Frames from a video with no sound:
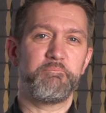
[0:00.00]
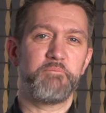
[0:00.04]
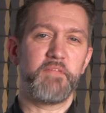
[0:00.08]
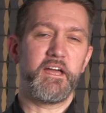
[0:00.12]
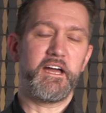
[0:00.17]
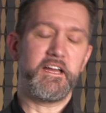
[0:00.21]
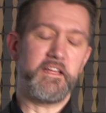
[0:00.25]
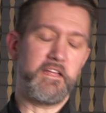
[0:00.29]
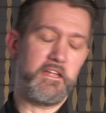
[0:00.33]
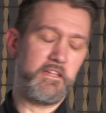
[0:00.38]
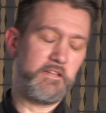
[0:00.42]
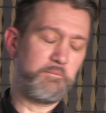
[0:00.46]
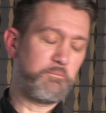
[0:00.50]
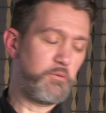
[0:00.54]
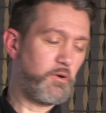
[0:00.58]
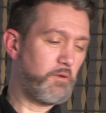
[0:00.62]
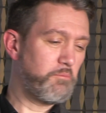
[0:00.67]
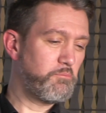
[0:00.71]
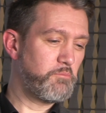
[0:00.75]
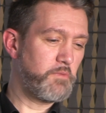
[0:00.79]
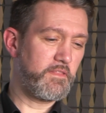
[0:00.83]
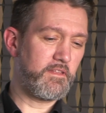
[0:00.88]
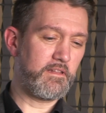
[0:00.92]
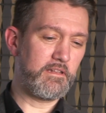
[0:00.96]
And the
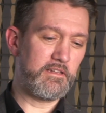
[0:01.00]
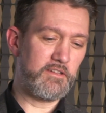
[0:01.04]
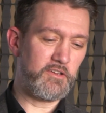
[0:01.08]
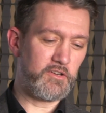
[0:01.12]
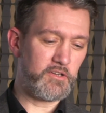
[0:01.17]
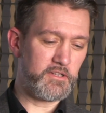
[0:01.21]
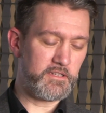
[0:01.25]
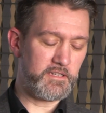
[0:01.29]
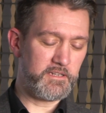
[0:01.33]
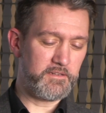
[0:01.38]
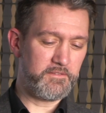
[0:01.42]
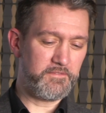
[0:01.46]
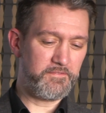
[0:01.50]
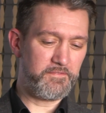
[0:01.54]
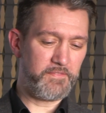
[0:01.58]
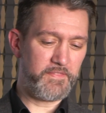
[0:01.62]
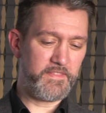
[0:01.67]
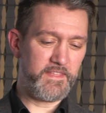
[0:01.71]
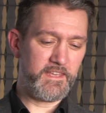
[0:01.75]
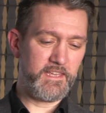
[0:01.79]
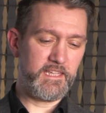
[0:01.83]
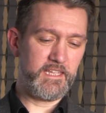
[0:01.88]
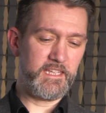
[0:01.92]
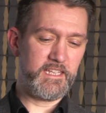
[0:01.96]
problem with a lot of
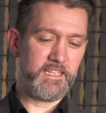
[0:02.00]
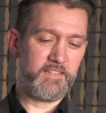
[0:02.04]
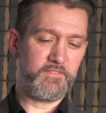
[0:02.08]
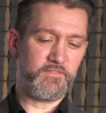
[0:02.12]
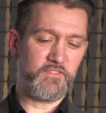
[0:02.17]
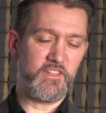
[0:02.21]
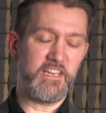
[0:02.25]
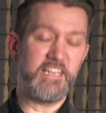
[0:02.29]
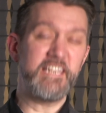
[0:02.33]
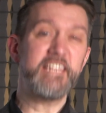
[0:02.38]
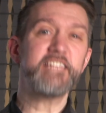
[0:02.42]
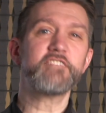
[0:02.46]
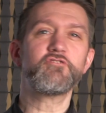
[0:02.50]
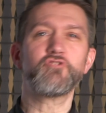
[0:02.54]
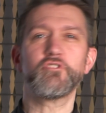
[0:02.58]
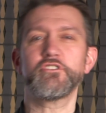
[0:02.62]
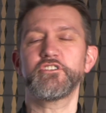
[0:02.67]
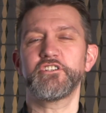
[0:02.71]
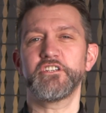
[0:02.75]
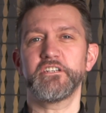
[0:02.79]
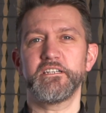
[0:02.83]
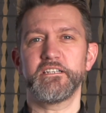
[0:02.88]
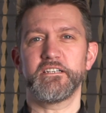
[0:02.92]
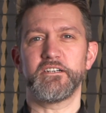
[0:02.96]
the
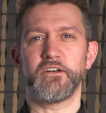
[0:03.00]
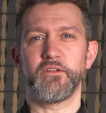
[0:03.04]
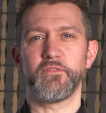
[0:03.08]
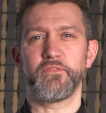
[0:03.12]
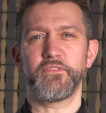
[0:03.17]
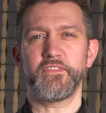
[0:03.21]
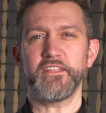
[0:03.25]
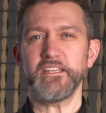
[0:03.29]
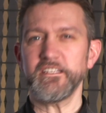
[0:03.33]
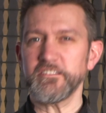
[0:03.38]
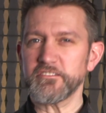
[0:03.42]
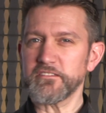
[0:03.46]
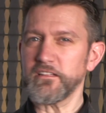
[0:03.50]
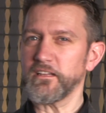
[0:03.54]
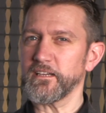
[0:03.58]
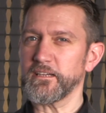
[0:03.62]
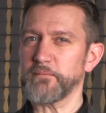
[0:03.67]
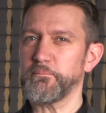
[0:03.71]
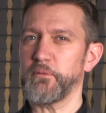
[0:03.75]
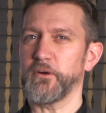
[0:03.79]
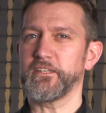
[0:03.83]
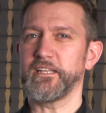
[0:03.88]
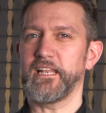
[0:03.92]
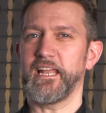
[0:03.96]
literature on things like
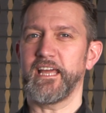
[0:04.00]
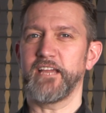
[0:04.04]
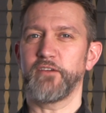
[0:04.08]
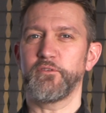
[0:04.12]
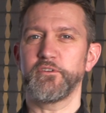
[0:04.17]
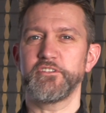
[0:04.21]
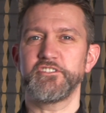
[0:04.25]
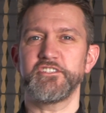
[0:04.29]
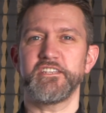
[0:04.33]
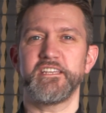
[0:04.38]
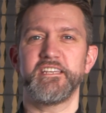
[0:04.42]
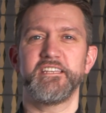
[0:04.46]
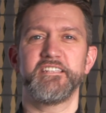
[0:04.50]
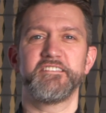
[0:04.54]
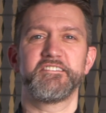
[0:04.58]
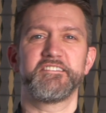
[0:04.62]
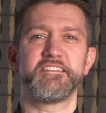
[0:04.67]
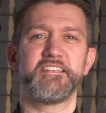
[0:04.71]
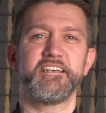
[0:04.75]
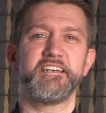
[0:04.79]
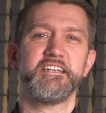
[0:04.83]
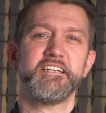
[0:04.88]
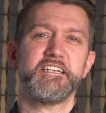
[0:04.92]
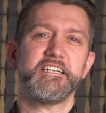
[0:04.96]
body language is
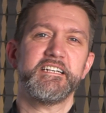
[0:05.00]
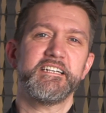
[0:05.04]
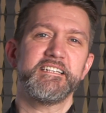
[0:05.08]
that